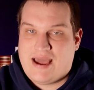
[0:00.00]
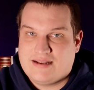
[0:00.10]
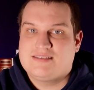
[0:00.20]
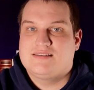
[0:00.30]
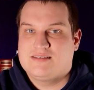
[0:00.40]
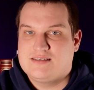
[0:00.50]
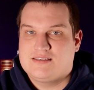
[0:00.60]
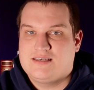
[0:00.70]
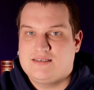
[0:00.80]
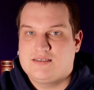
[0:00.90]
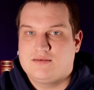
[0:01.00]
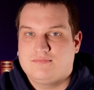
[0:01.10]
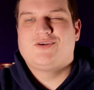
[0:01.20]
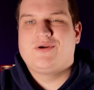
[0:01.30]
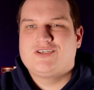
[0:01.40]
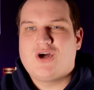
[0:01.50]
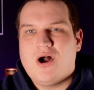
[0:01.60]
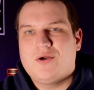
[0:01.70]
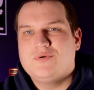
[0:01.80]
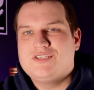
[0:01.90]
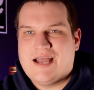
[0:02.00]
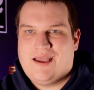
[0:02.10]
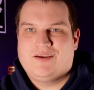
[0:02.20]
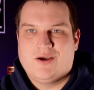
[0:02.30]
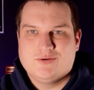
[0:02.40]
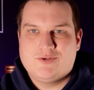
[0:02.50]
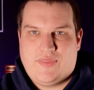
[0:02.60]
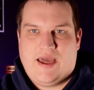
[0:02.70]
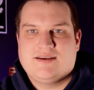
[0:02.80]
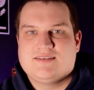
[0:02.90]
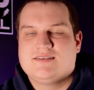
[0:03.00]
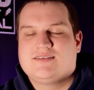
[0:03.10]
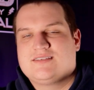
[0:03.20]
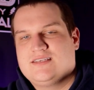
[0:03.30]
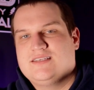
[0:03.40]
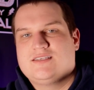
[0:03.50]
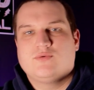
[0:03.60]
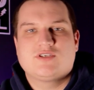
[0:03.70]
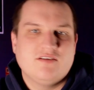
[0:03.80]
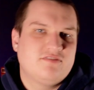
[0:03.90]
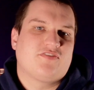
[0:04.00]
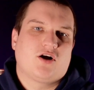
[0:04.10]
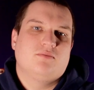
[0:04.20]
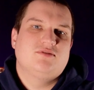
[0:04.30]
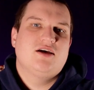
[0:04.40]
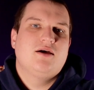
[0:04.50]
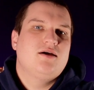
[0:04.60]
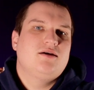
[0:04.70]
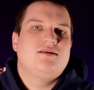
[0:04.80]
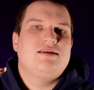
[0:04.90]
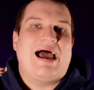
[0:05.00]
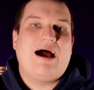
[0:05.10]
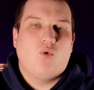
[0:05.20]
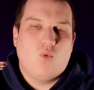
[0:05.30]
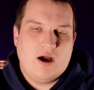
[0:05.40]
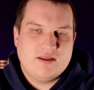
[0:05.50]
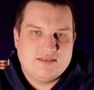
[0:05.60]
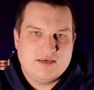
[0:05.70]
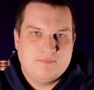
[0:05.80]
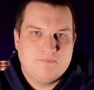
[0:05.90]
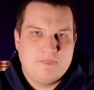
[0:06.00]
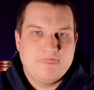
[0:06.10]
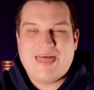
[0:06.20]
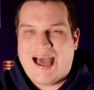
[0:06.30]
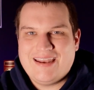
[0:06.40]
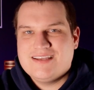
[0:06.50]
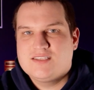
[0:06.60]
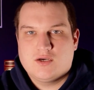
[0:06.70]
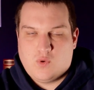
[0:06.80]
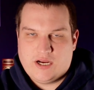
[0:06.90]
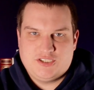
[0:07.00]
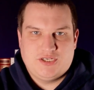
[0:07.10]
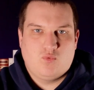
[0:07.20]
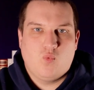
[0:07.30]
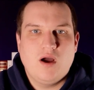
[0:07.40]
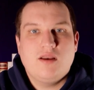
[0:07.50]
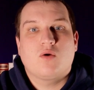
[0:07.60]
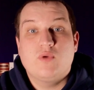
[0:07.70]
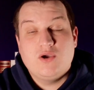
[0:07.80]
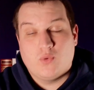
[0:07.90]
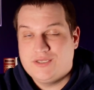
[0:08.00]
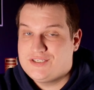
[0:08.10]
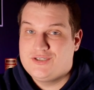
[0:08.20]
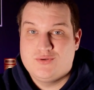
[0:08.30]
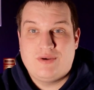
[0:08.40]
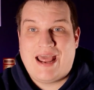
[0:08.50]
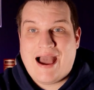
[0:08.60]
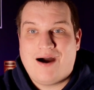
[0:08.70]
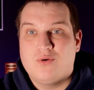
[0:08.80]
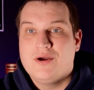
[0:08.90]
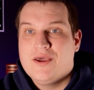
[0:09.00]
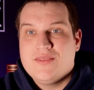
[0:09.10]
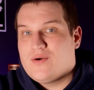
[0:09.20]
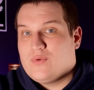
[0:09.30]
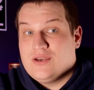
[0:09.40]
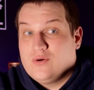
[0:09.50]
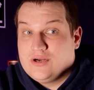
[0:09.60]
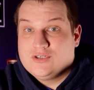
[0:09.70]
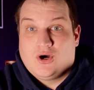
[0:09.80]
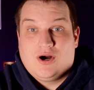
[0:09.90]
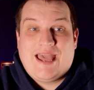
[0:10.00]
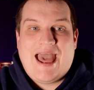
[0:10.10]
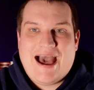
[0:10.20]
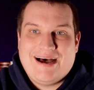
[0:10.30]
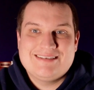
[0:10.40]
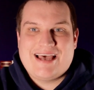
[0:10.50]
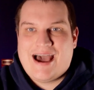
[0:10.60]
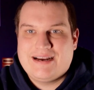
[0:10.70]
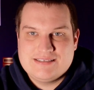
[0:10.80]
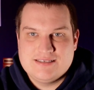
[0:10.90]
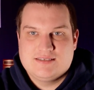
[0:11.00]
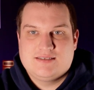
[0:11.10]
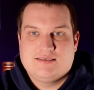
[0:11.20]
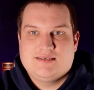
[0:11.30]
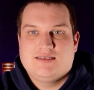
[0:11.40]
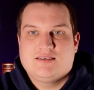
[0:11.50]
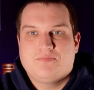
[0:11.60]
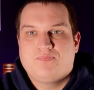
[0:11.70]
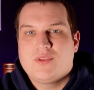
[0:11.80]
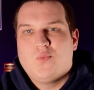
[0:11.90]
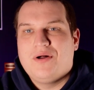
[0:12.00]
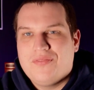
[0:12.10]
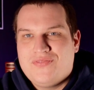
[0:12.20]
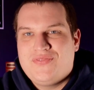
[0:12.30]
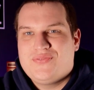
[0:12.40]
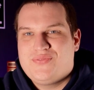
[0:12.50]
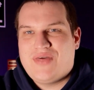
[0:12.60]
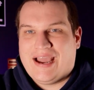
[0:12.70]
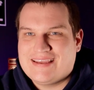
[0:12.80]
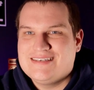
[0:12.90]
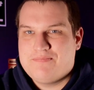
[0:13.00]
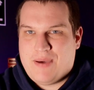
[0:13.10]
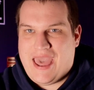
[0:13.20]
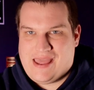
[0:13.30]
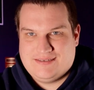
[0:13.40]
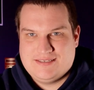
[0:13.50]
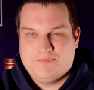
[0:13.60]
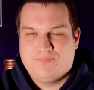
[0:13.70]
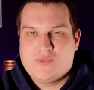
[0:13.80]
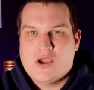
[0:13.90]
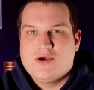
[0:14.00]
have Addison's disease. So your dog was diagnosed with Addison's disease. It was confirmed. Now what? That is the question. What are we going to do now that we know your dog has Addison's disease? Well, that can depend.